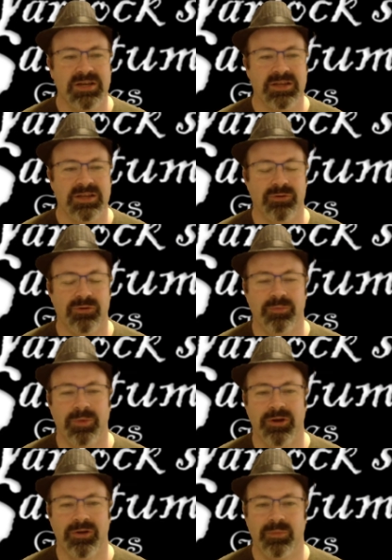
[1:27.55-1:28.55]
The crew
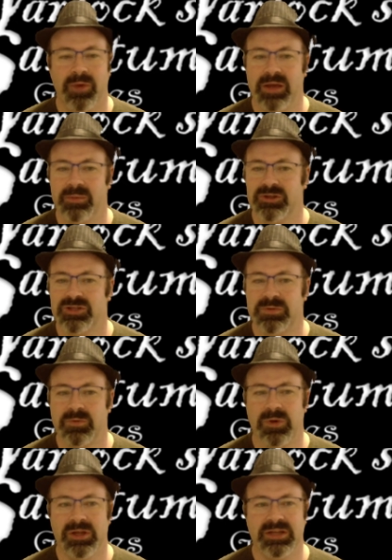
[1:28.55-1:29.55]
parted away, but the ship
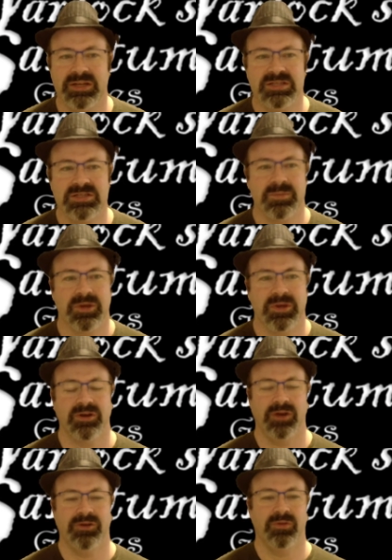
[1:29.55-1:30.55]
quickly disappeared
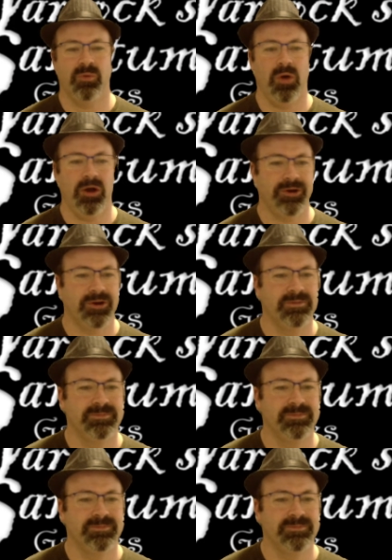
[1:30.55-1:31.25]
under the water.